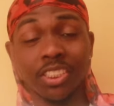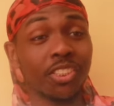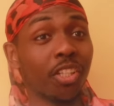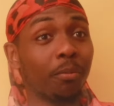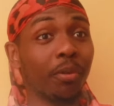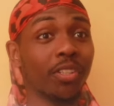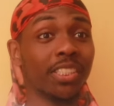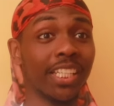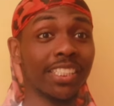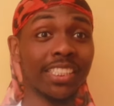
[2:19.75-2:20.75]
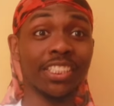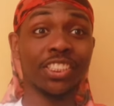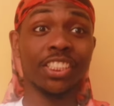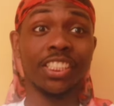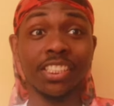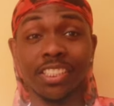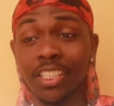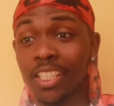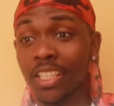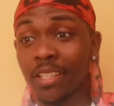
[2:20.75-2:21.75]
She start burning things that she
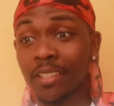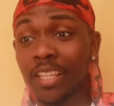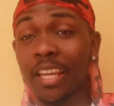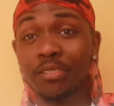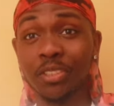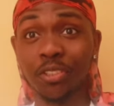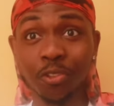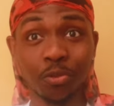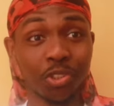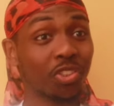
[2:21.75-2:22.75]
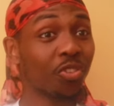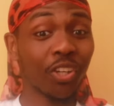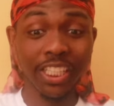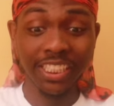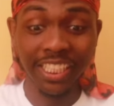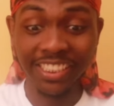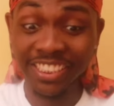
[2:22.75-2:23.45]
gave to you, destroying things.